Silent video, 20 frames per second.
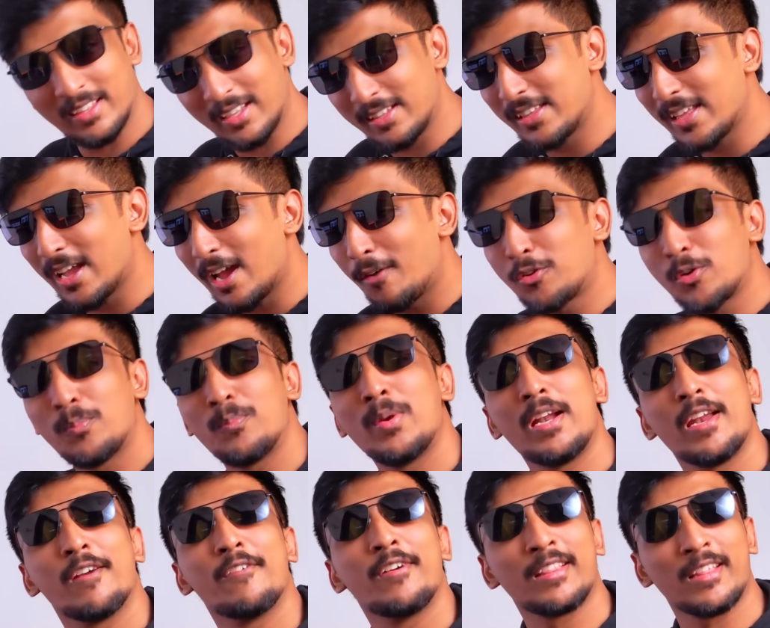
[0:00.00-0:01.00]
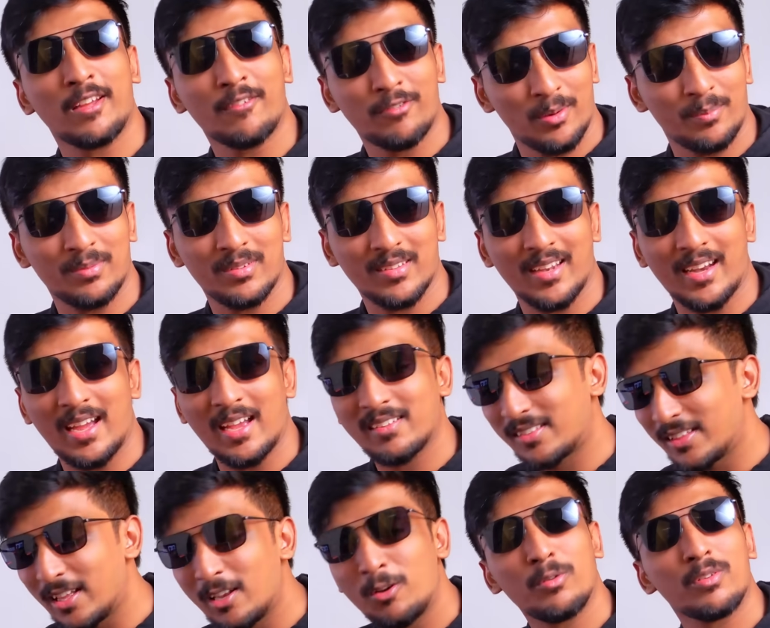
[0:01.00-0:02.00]
Then they have to build everything from
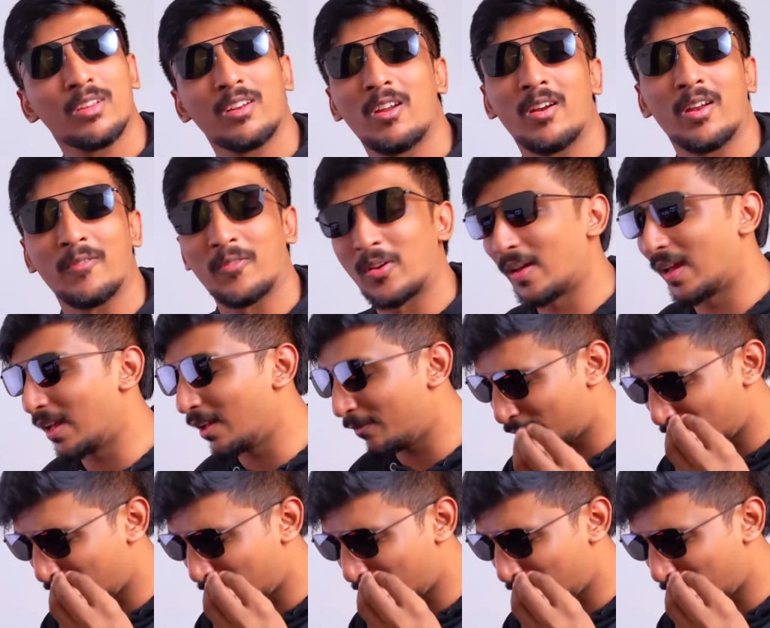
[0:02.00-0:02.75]
scratch. They lose a lot of time.